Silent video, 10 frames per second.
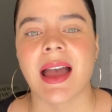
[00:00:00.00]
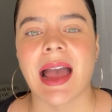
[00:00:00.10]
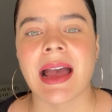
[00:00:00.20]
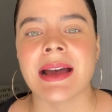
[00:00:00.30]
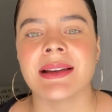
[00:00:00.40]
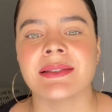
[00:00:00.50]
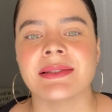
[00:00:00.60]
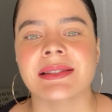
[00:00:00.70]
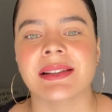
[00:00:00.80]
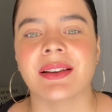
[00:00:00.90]

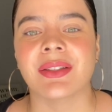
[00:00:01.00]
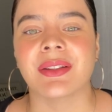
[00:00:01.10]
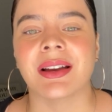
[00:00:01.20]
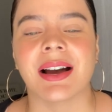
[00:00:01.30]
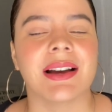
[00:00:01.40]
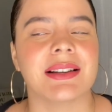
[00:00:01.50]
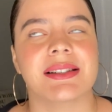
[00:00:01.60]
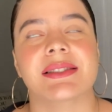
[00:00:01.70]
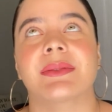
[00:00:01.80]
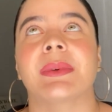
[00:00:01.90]
And
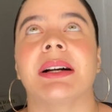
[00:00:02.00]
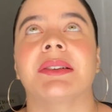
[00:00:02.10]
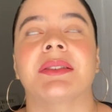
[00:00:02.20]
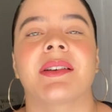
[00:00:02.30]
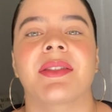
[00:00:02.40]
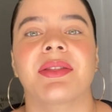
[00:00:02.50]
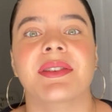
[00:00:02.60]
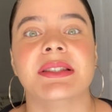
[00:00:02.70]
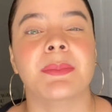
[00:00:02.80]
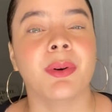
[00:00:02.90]
guys, wow, the
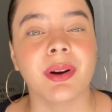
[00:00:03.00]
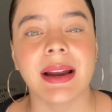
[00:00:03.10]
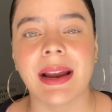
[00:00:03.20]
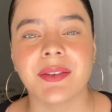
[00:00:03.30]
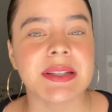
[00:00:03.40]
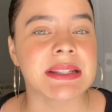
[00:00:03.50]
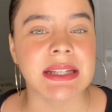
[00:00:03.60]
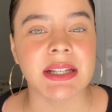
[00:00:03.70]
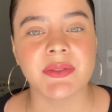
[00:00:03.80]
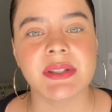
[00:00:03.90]
support I
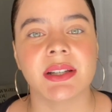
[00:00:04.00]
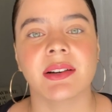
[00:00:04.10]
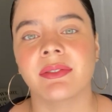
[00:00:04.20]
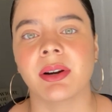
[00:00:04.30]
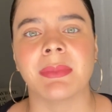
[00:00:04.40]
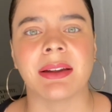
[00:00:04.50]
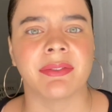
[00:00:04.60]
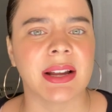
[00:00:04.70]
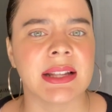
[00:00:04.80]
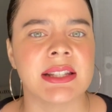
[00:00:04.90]
received from my
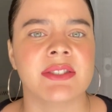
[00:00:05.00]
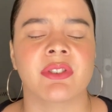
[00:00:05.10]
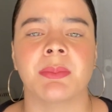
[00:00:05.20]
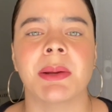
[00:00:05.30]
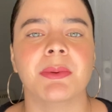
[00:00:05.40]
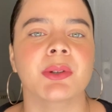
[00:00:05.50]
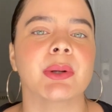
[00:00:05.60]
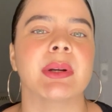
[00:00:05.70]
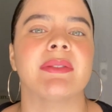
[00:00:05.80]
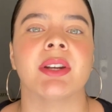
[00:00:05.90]
friends, from people who
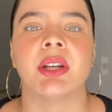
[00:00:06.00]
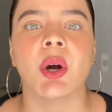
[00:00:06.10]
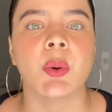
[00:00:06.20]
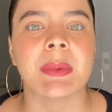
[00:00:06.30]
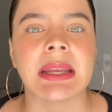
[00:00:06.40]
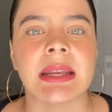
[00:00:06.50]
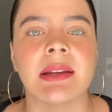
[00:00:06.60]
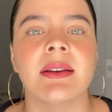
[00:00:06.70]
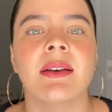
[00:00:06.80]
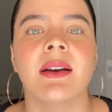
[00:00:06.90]
don't even know me,